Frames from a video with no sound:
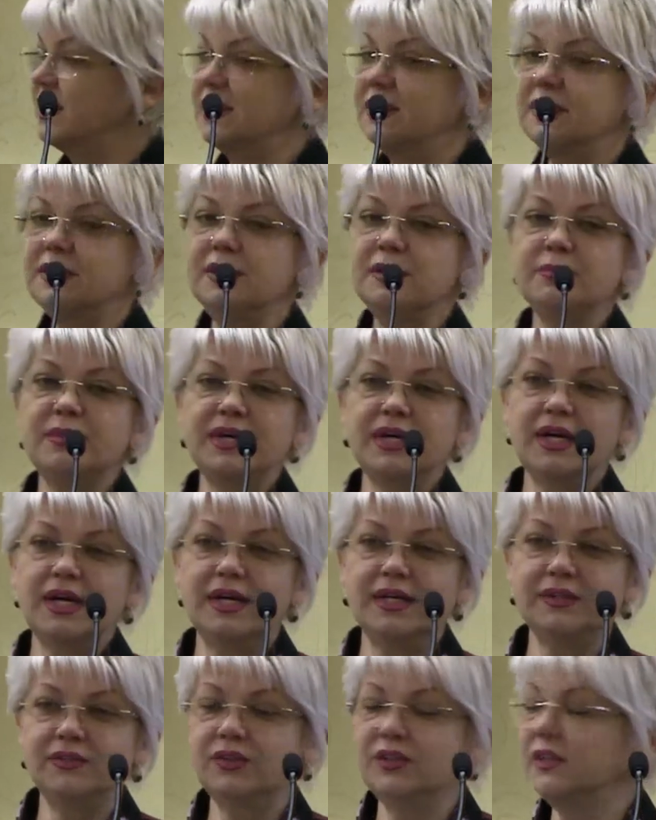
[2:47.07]
States. In my
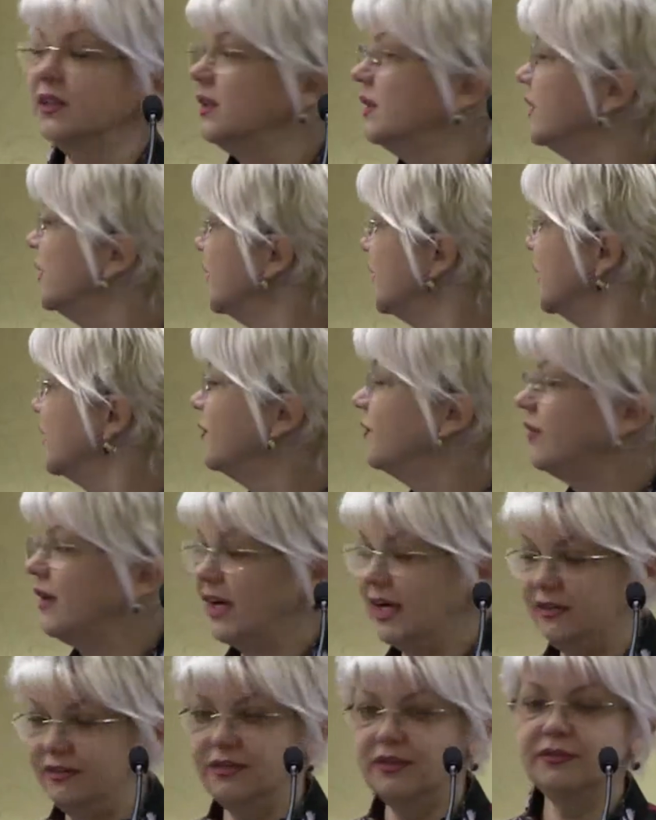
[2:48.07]
country,
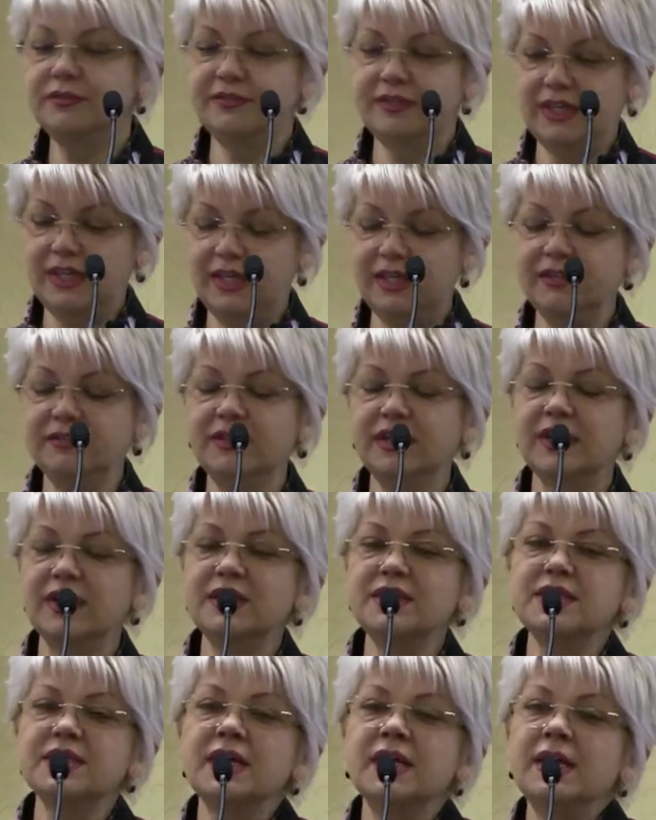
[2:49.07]
Five, five,
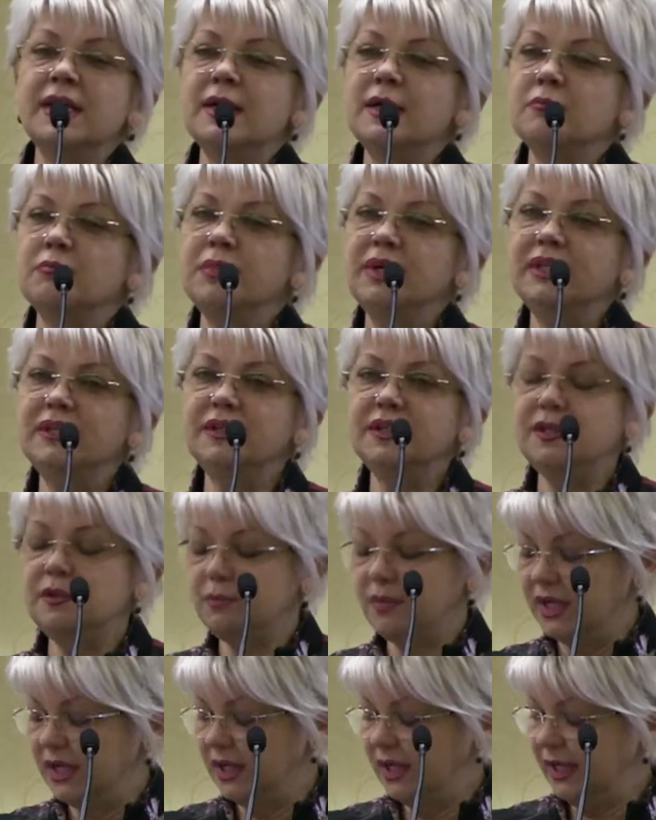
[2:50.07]
yes. But
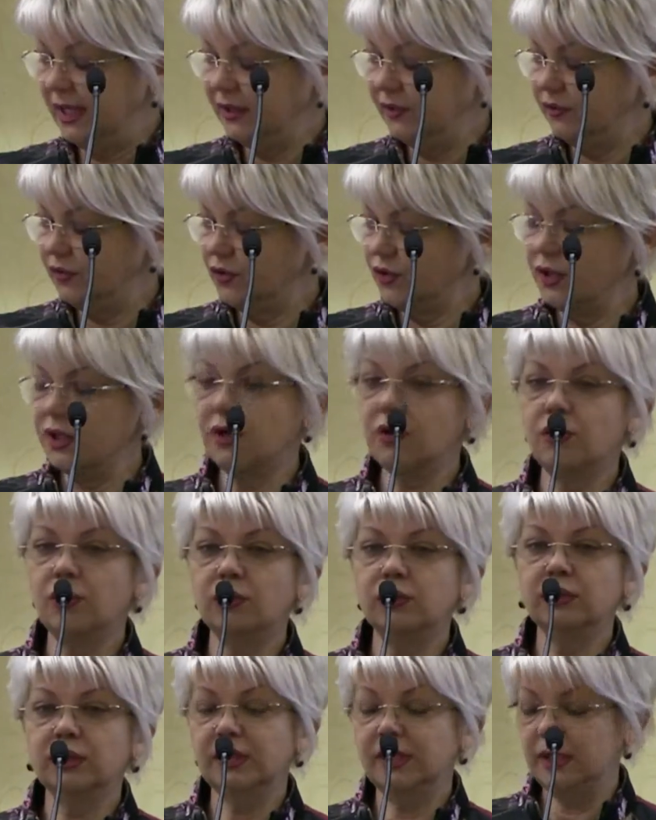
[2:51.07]
in my country,
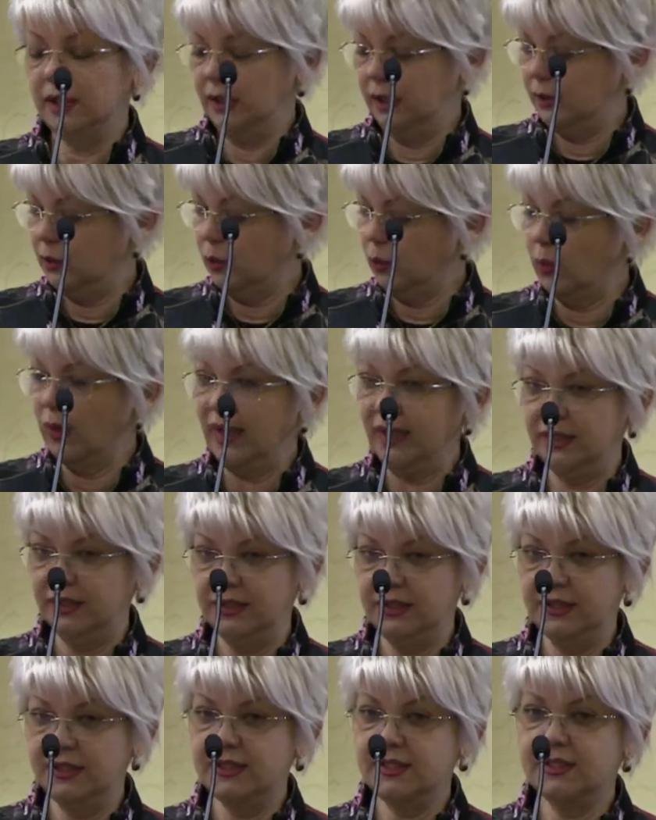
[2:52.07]
only
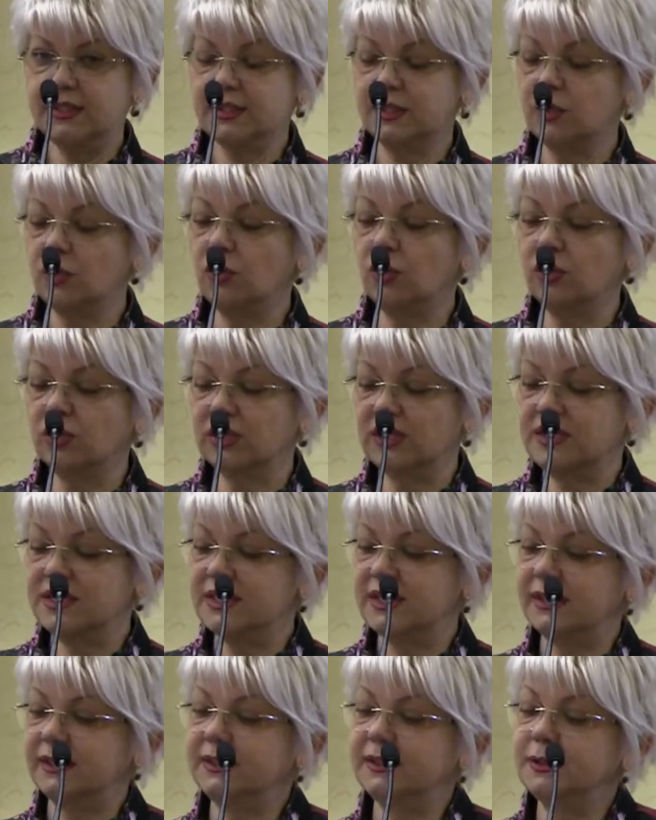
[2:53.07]
one. It's
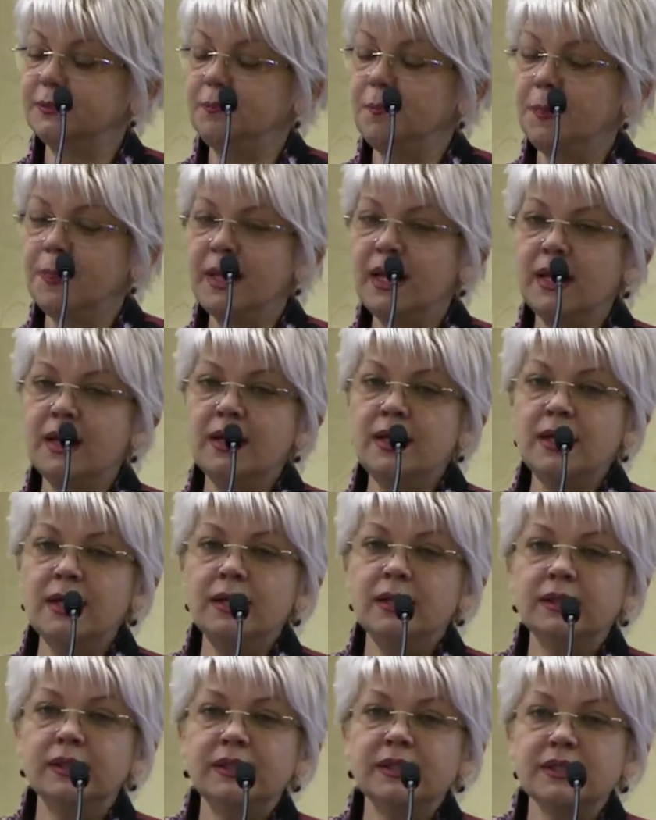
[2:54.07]
Orlistat.
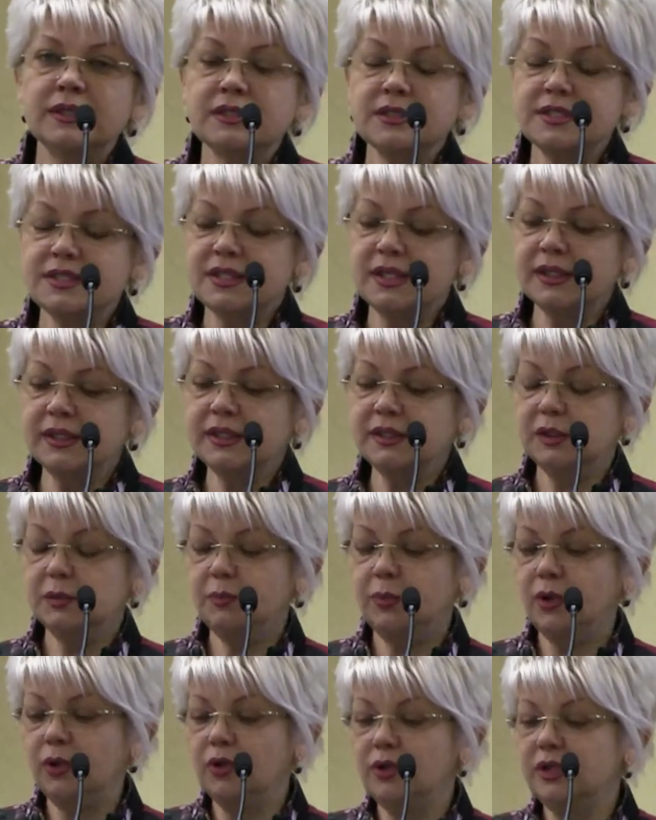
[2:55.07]
The second
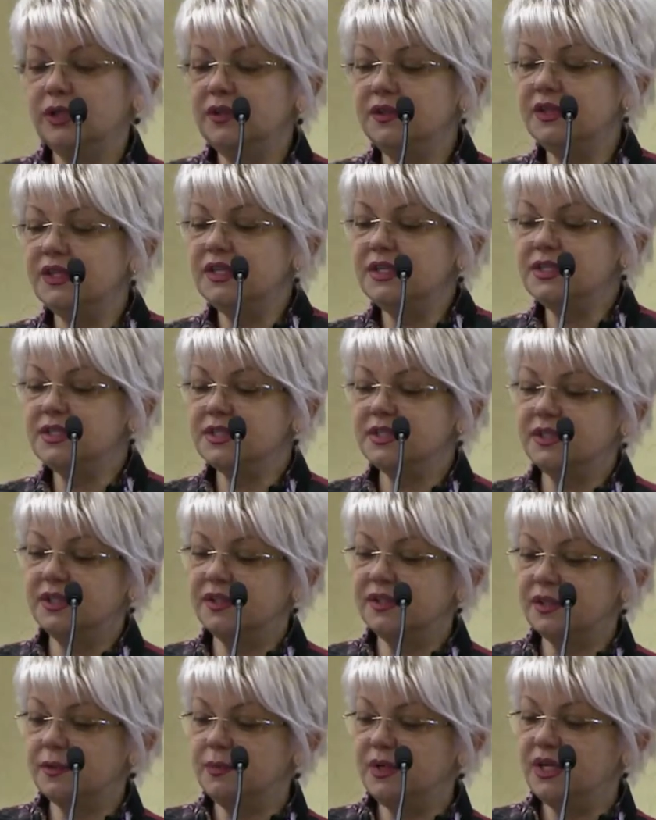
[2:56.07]
point is
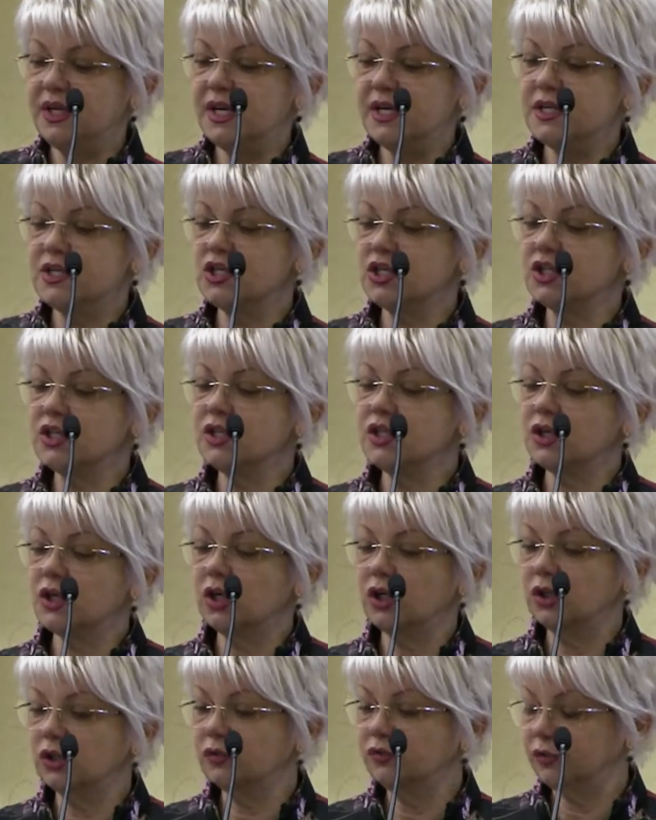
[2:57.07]
determination
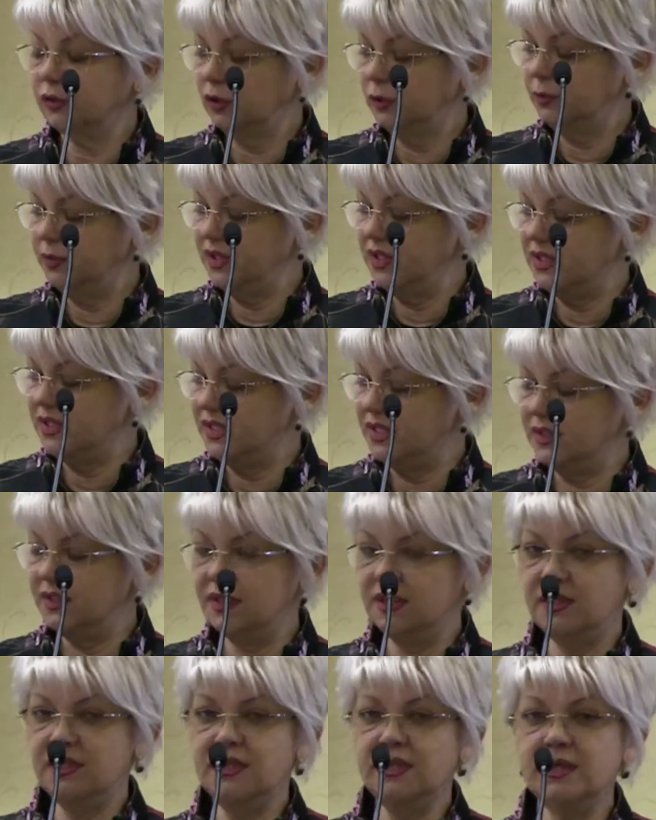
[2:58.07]
of
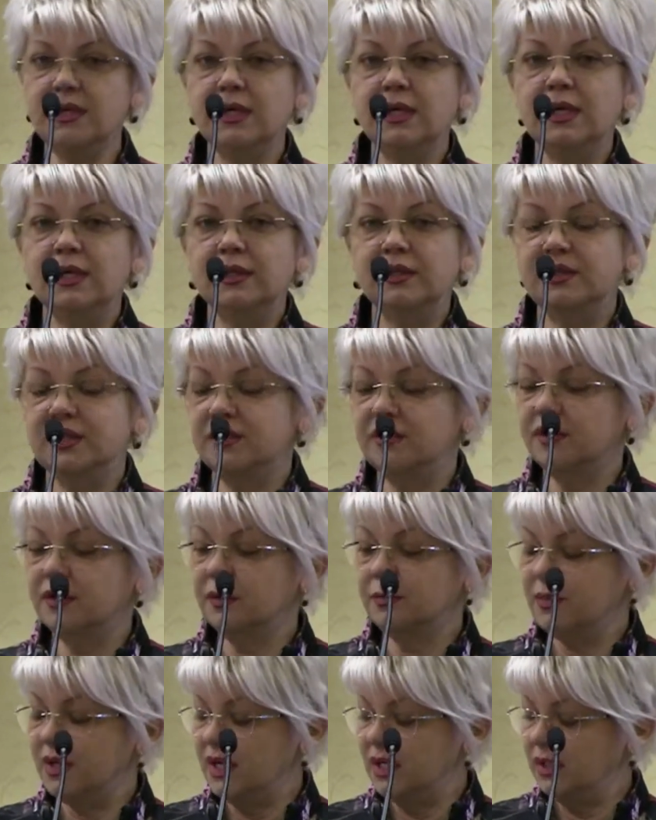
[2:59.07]
obesity
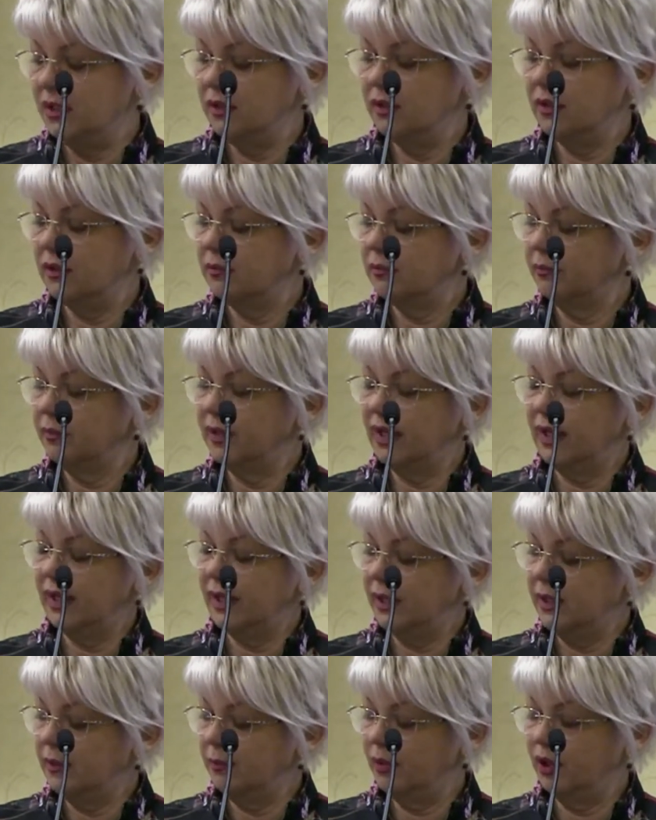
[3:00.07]
determined
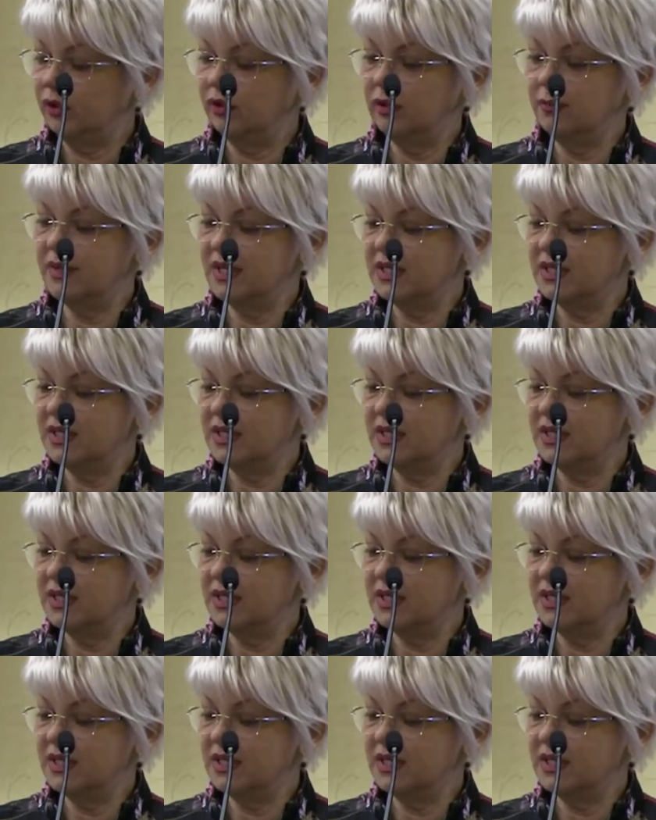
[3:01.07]
by body